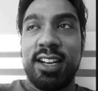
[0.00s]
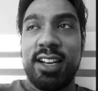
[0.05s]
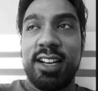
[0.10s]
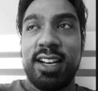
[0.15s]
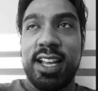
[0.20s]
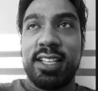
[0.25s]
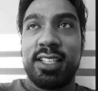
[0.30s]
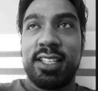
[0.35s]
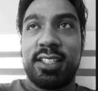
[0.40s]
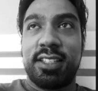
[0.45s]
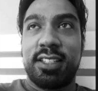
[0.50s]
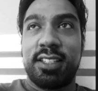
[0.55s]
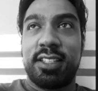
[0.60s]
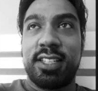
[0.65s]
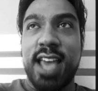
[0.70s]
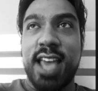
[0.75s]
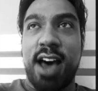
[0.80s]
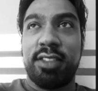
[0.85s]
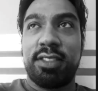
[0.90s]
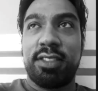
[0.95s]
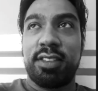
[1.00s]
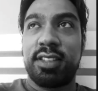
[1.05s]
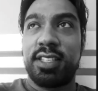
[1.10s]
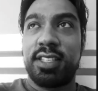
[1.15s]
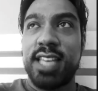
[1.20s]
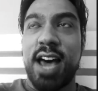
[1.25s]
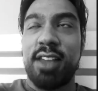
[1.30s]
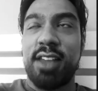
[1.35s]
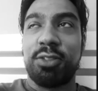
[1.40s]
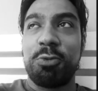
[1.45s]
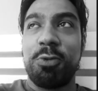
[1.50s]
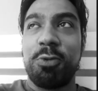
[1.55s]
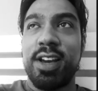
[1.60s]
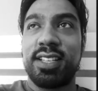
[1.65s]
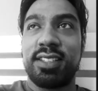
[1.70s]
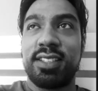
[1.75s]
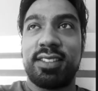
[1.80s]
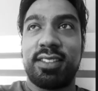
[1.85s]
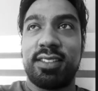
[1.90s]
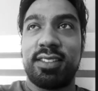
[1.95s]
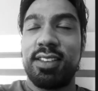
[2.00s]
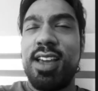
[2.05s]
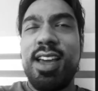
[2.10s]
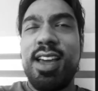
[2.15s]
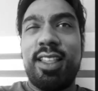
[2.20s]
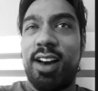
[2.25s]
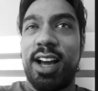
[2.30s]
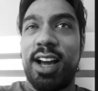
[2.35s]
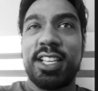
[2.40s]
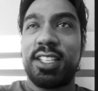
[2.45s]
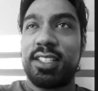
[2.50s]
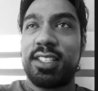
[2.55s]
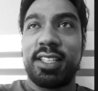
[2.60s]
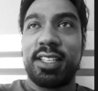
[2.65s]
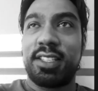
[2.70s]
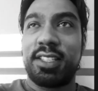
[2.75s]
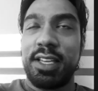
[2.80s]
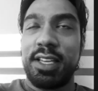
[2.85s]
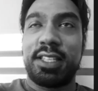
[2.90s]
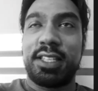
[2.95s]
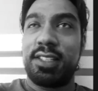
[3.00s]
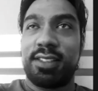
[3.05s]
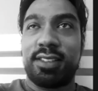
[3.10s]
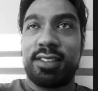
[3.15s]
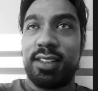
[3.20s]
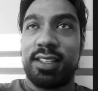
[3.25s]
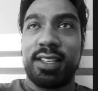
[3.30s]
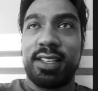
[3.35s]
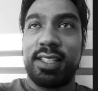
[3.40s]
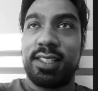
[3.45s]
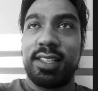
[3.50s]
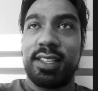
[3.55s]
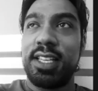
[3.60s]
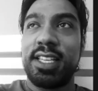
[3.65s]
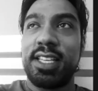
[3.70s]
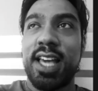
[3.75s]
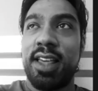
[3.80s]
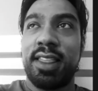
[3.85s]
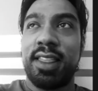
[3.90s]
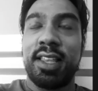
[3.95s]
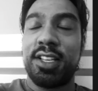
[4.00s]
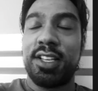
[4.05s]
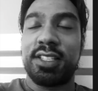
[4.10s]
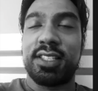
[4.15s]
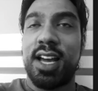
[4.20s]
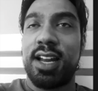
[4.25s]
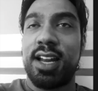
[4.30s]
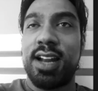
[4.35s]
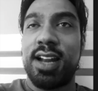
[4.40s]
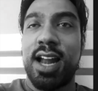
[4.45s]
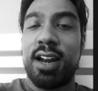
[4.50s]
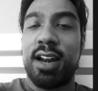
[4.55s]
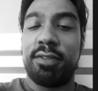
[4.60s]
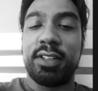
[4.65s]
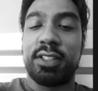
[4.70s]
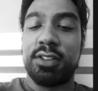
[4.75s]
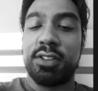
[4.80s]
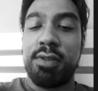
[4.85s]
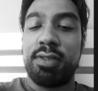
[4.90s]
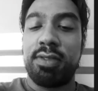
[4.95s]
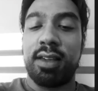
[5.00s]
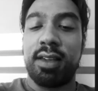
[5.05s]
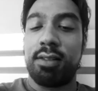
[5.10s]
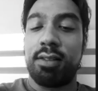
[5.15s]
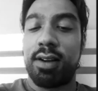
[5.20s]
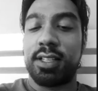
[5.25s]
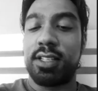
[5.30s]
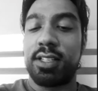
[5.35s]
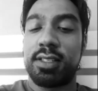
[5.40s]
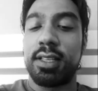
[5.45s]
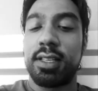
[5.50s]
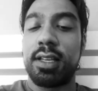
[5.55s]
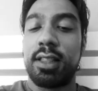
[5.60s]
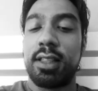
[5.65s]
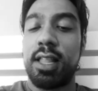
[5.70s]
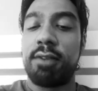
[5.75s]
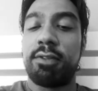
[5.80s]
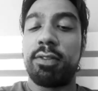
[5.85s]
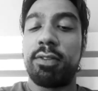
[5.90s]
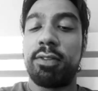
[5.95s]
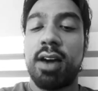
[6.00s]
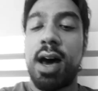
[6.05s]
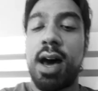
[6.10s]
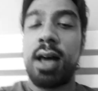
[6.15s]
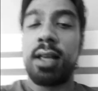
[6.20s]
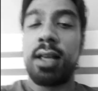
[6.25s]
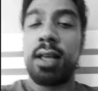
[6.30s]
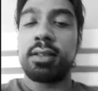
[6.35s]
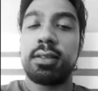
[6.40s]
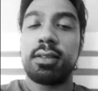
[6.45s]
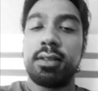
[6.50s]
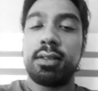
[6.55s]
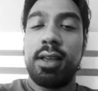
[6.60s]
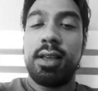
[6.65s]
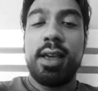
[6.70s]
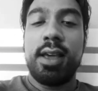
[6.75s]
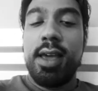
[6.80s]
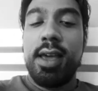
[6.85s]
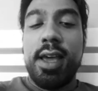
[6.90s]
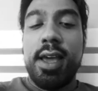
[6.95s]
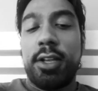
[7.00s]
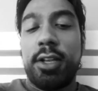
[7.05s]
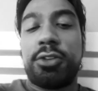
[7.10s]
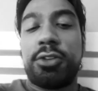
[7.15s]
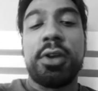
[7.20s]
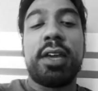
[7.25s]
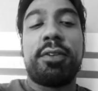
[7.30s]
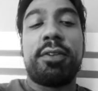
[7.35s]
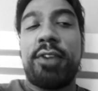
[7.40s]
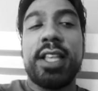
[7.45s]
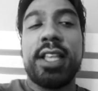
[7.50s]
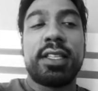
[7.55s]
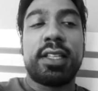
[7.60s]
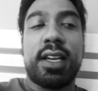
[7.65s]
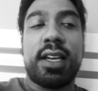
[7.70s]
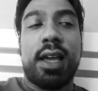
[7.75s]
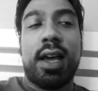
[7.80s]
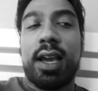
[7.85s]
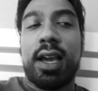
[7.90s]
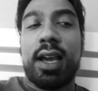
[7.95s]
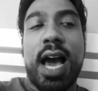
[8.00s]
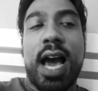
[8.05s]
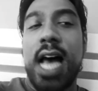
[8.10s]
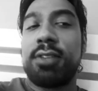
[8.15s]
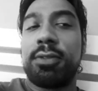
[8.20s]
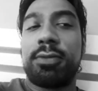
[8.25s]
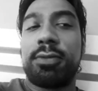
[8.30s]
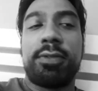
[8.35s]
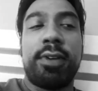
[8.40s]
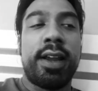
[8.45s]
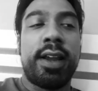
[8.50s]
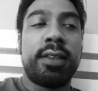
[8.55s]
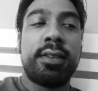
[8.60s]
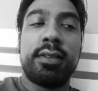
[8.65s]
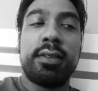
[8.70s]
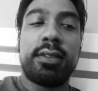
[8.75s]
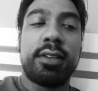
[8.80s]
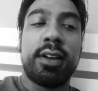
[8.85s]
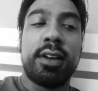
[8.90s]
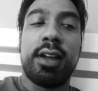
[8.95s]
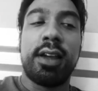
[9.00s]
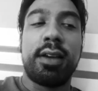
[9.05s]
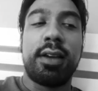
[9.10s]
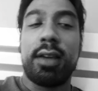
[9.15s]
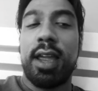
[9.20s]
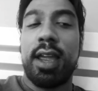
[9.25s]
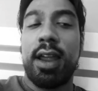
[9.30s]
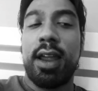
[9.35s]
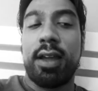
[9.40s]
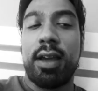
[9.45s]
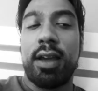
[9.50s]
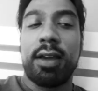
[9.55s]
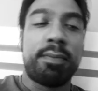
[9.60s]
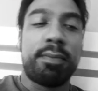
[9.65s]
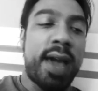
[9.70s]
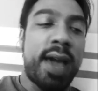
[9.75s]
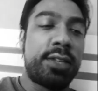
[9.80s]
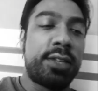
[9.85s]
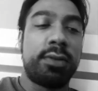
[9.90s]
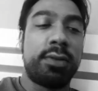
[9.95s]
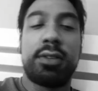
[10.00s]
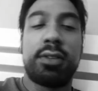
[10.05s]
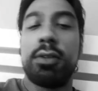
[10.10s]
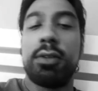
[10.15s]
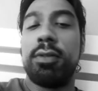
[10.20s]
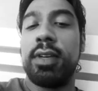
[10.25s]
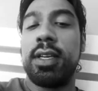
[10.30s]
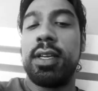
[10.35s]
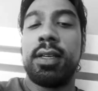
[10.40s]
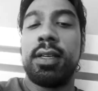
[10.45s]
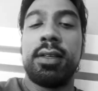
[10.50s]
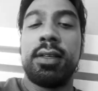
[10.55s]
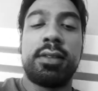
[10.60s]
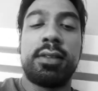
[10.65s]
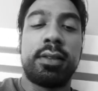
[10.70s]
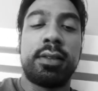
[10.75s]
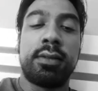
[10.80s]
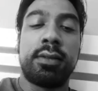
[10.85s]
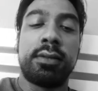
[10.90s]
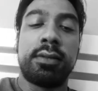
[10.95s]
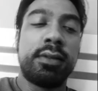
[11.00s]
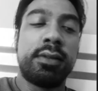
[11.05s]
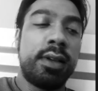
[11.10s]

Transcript: as Southwest. It's the detailing thing just started out of its own thing, like just a love of cars, doing friends cars for friends, you know, like mates with Sylvias and